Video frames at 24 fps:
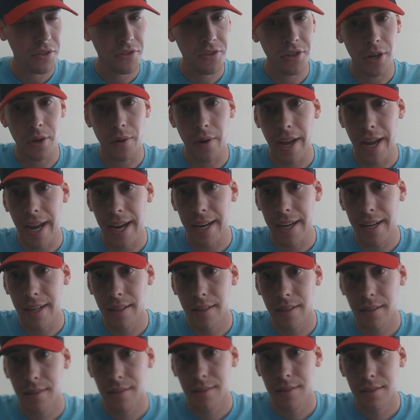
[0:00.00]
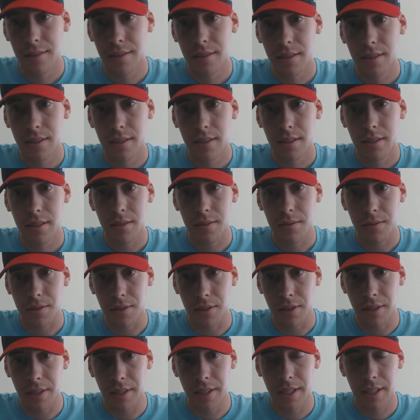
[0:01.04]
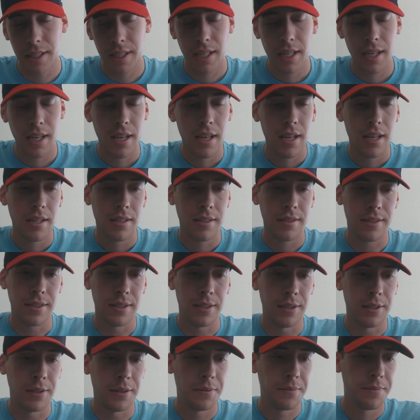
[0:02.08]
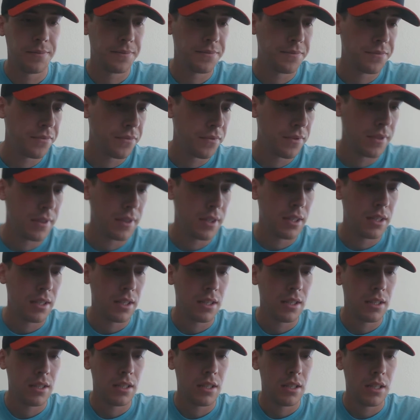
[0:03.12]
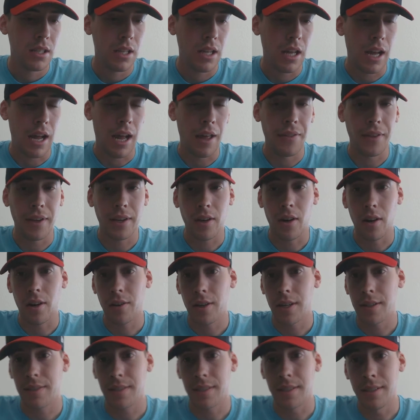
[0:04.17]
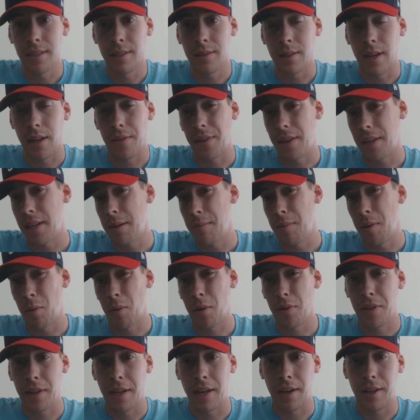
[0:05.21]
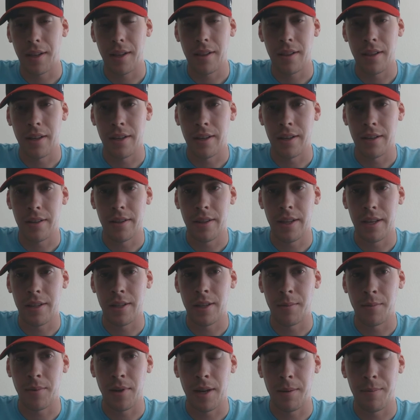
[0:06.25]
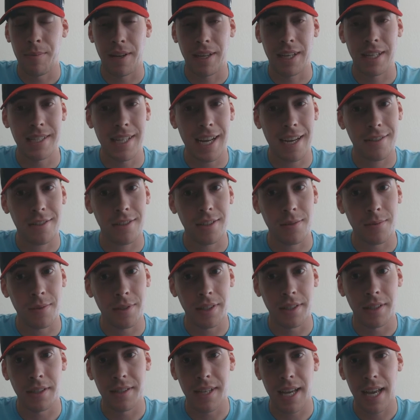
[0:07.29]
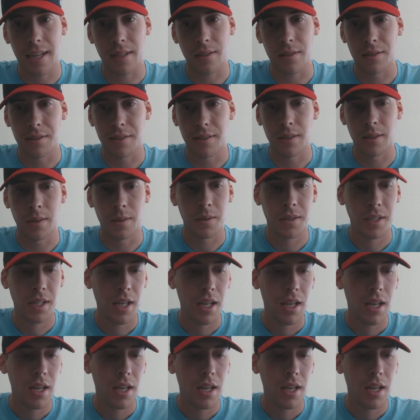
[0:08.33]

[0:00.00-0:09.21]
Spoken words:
Joe Hayden is good. So I think Hargreaves can do it. I think he'd be worth the number 8 pick. He's actually a really good tackler too.